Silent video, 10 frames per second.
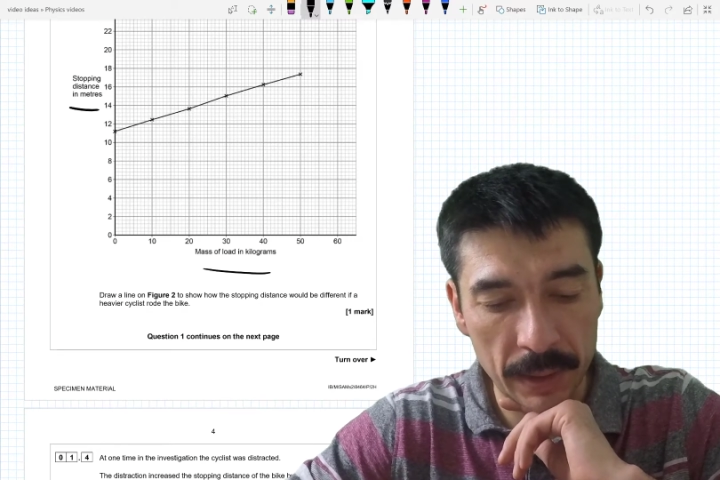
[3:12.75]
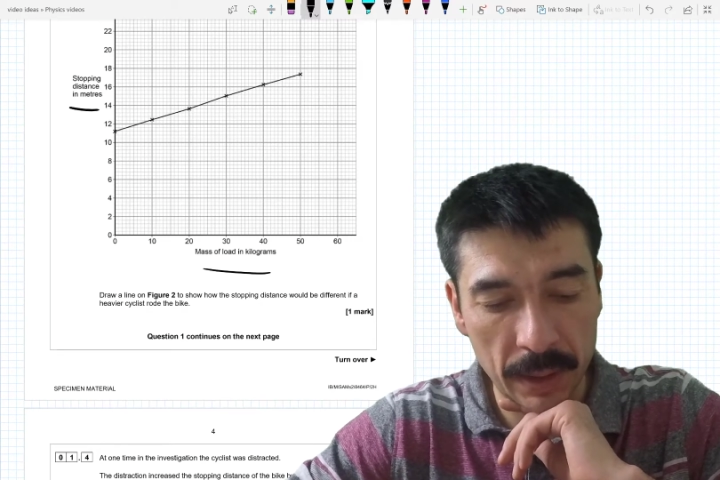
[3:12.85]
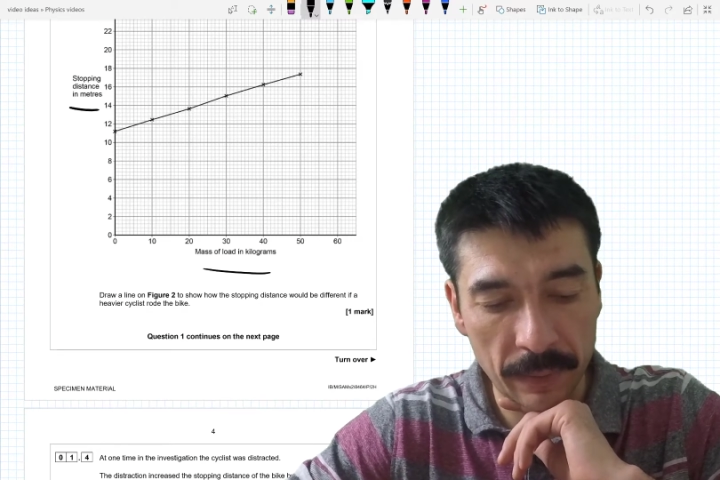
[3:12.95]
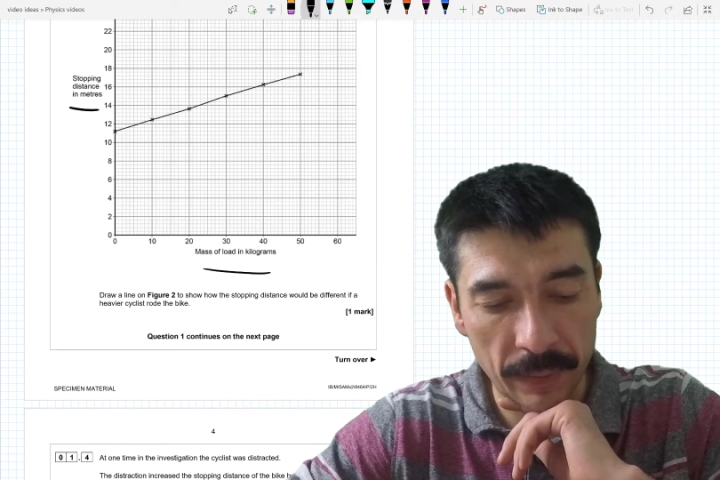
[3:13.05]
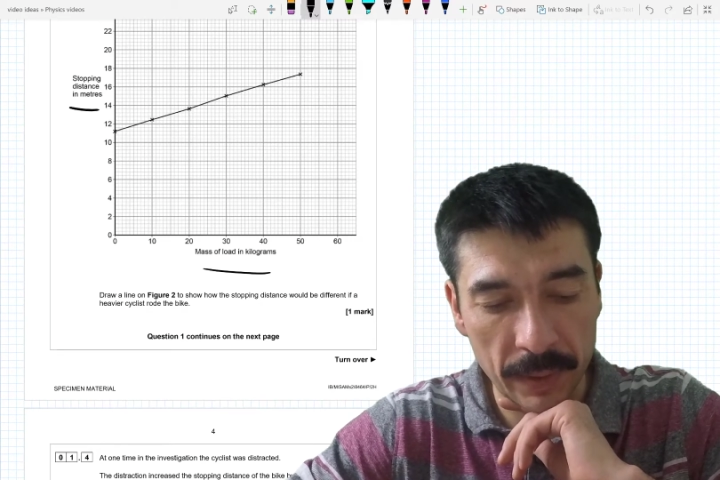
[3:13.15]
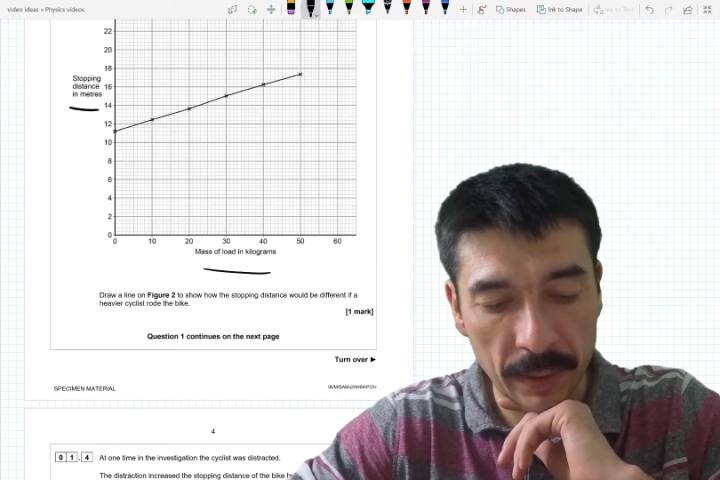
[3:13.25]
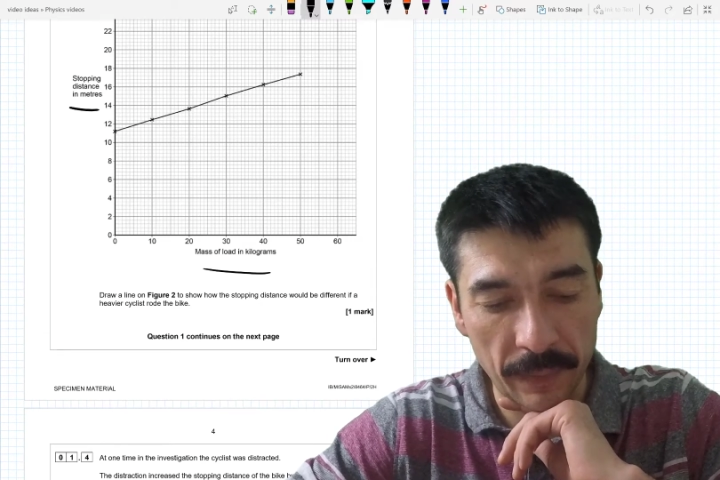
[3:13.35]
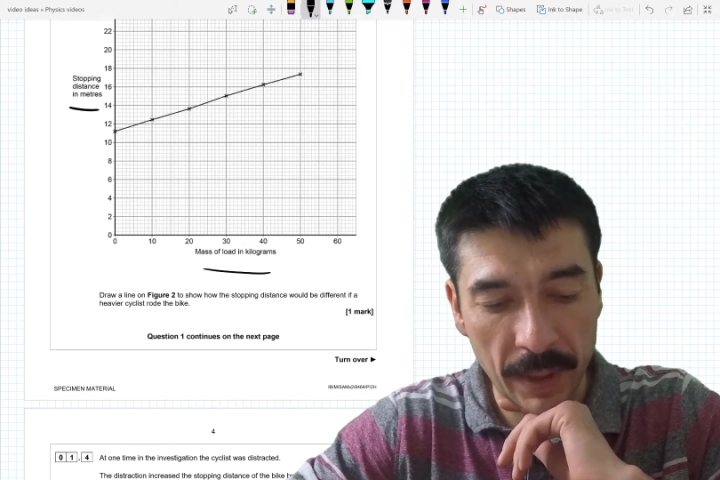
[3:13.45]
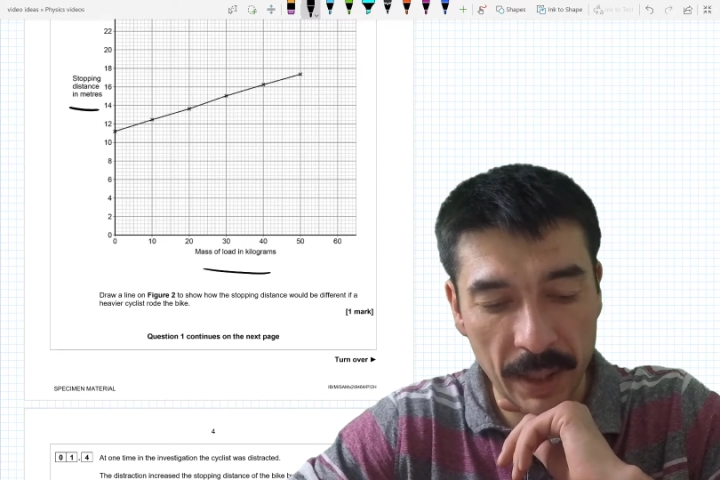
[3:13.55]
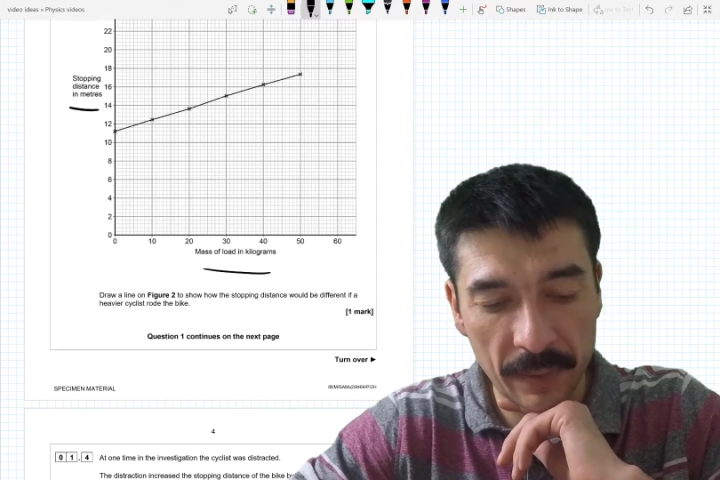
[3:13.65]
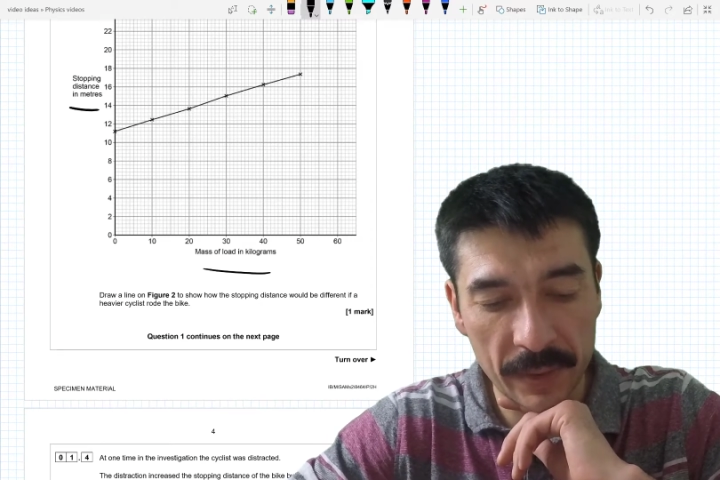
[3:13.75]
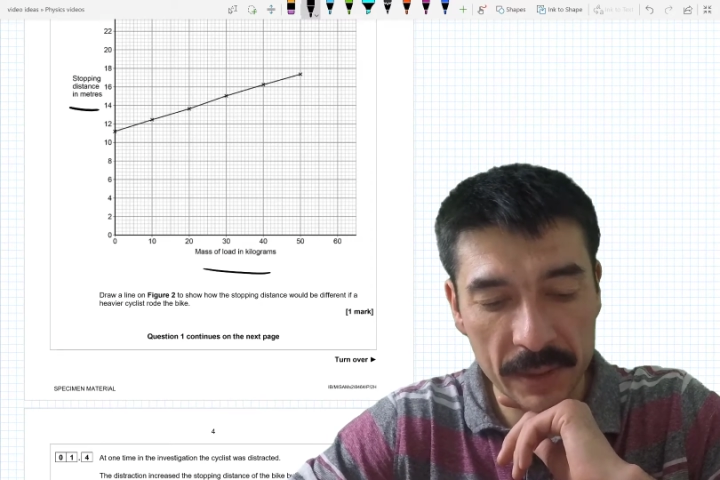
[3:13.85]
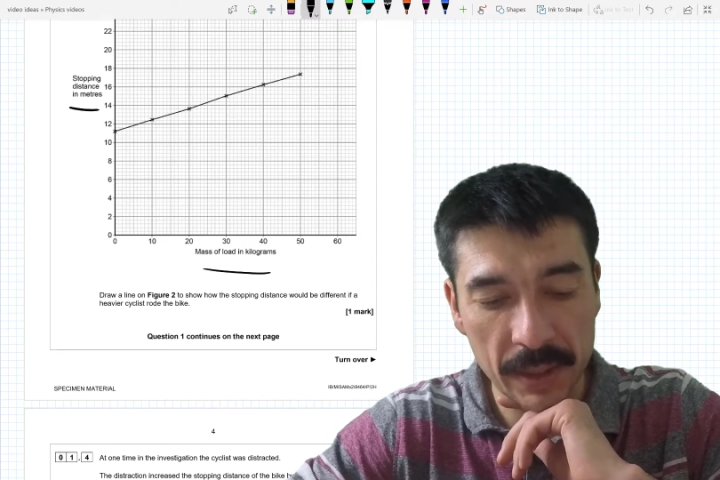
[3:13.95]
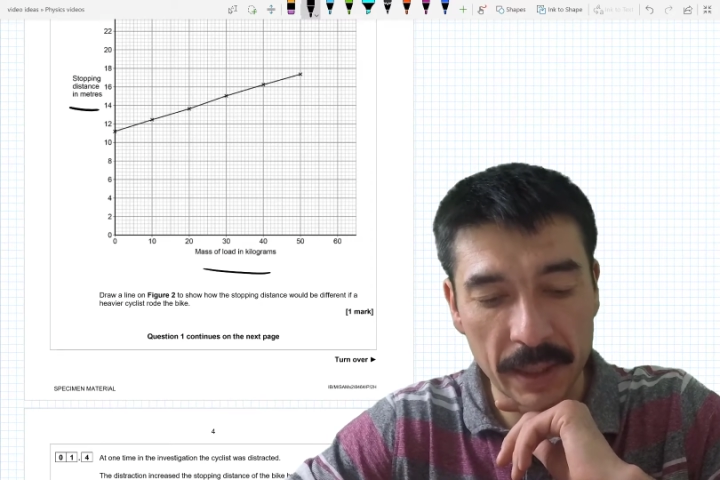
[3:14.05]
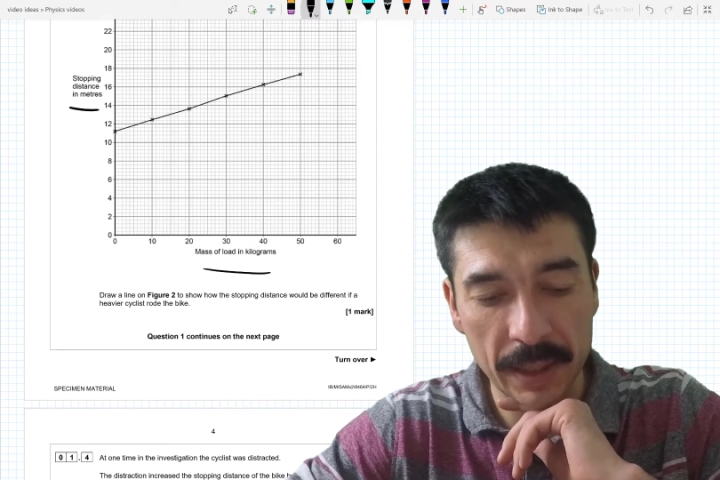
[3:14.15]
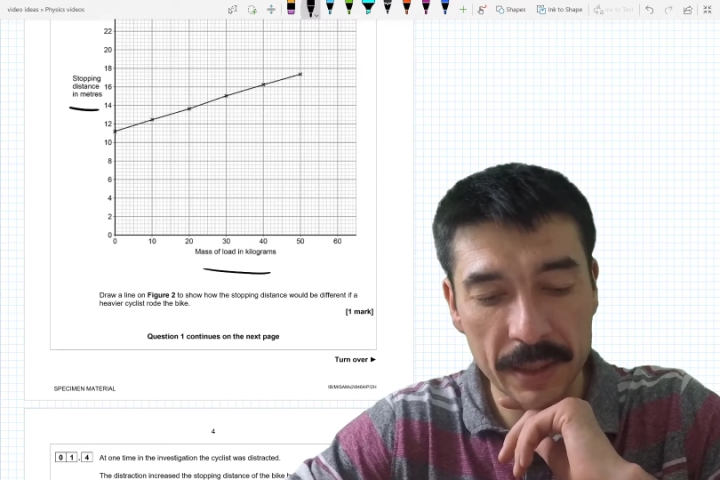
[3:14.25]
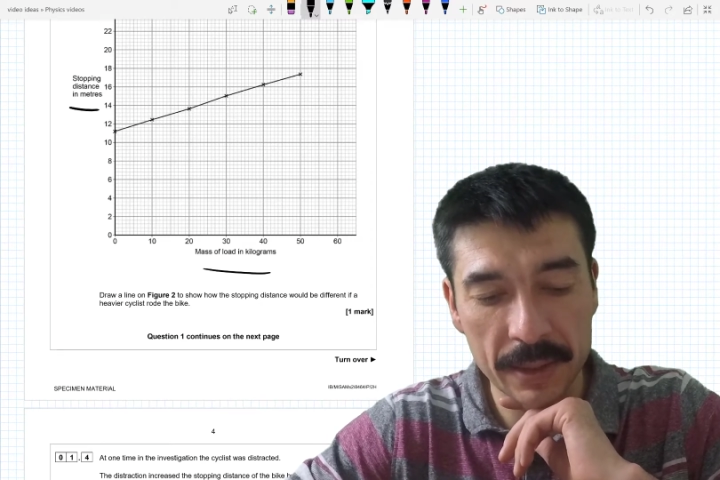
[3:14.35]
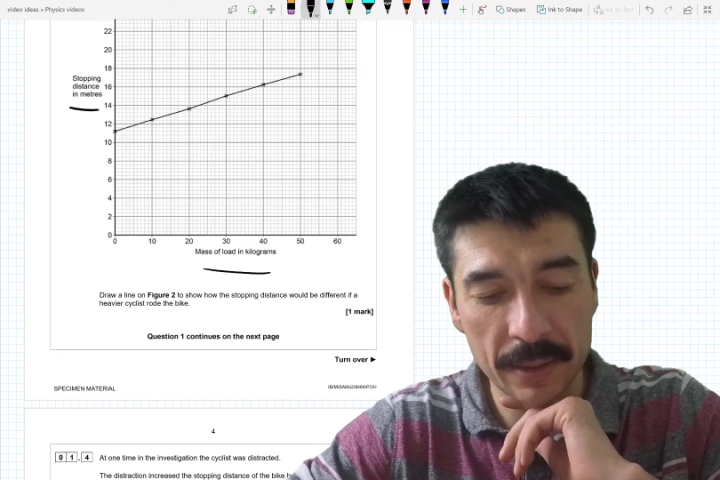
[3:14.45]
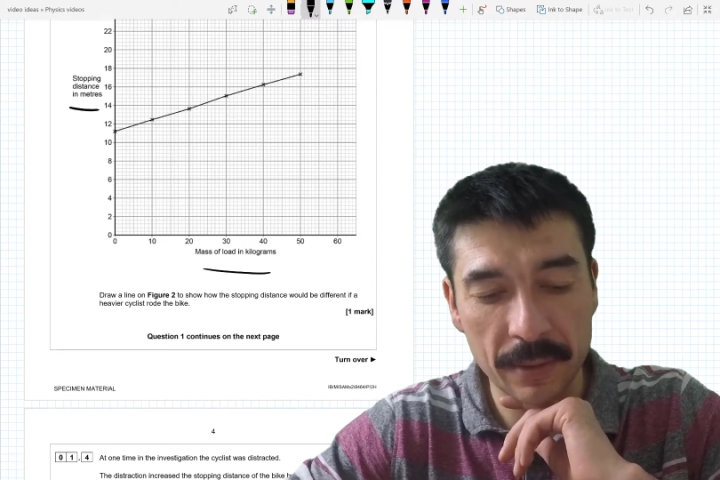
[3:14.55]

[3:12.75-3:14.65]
different if a heavier cyclist